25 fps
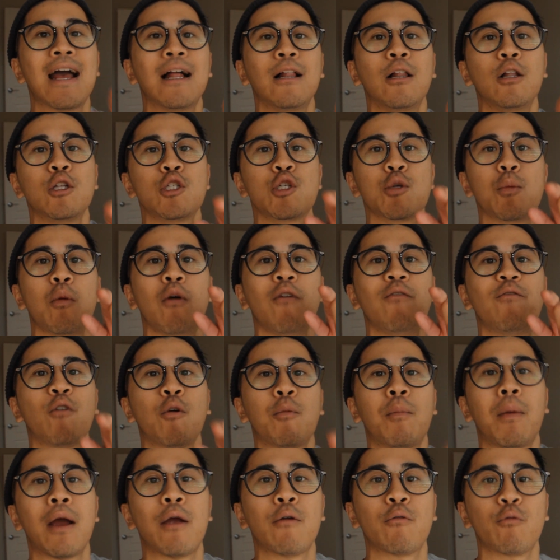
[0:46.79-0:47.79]
eligible
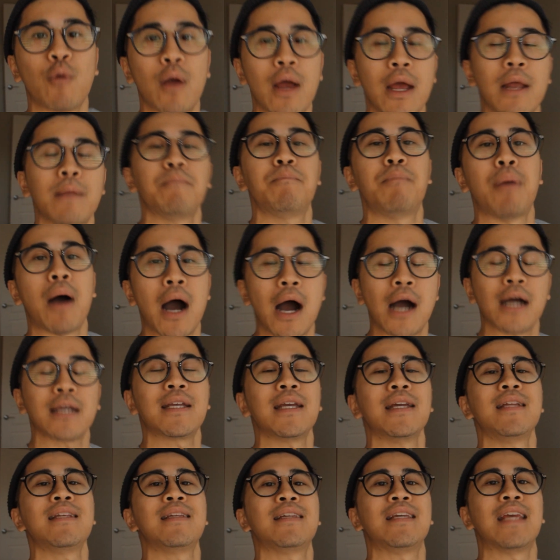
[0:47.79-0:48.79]
for my red
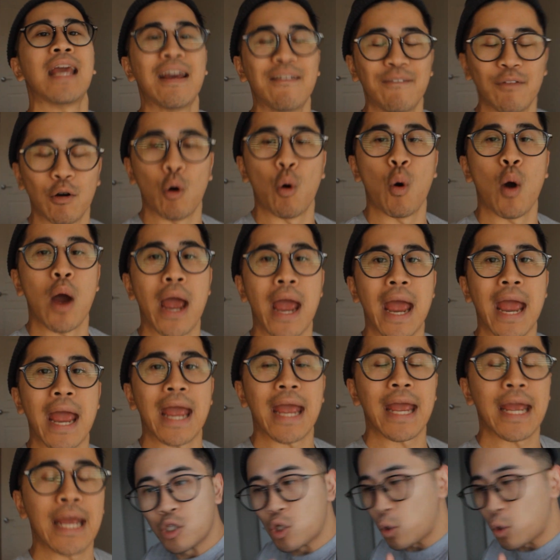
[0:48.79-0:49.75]
pocket giveaway.